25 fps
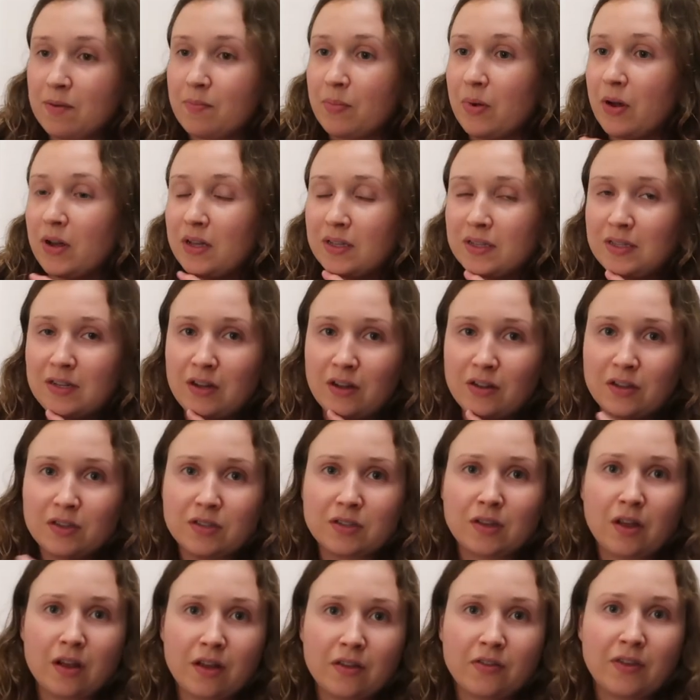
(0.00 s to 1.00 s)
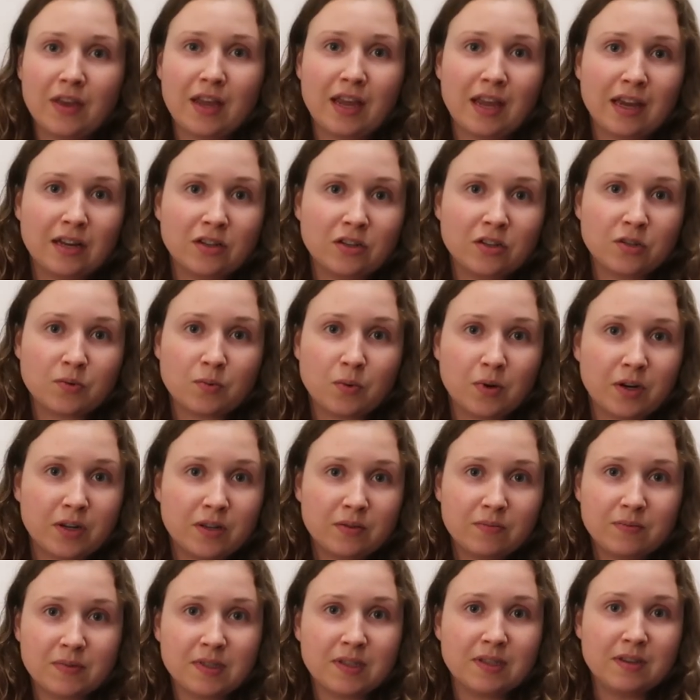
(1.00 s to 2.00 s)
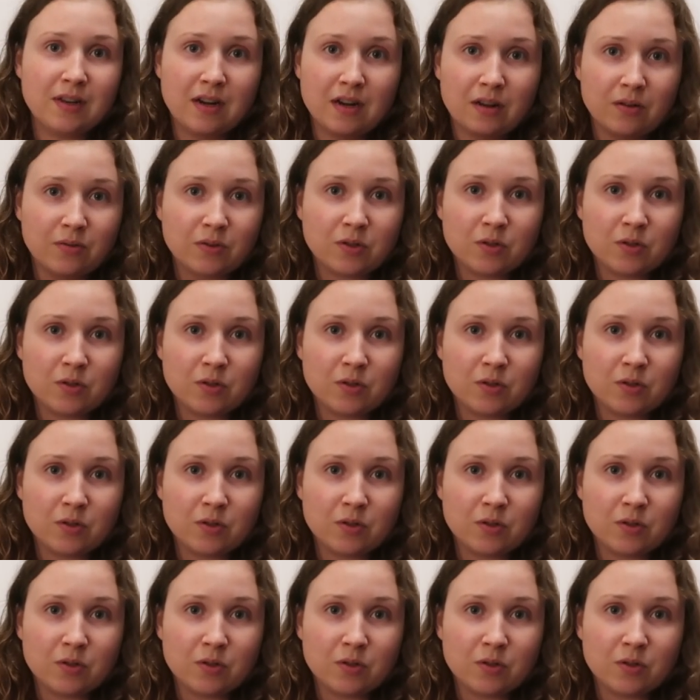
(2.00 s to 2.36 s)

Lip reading: but it's not the sort of thing I just want to, you know,